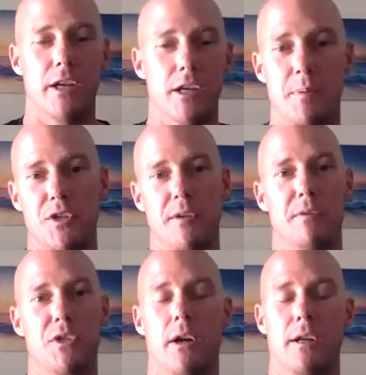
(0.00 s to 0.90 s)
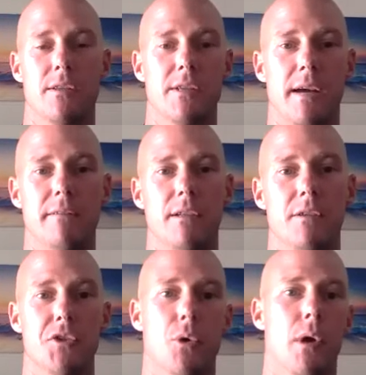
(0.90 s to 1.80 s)
especially if we're talking
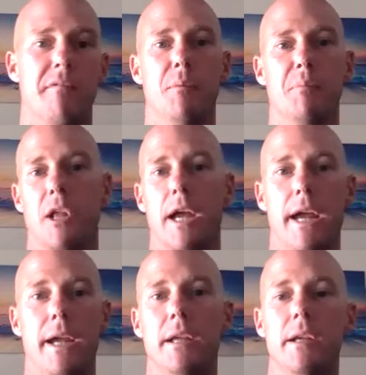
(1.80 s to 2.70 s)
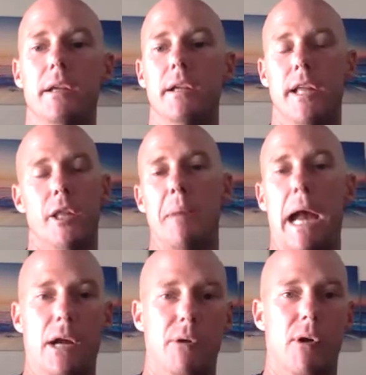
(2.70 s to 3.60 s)
sevens, or if you play in the
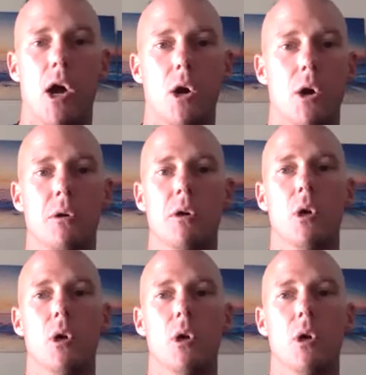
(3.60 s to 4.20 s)
back row,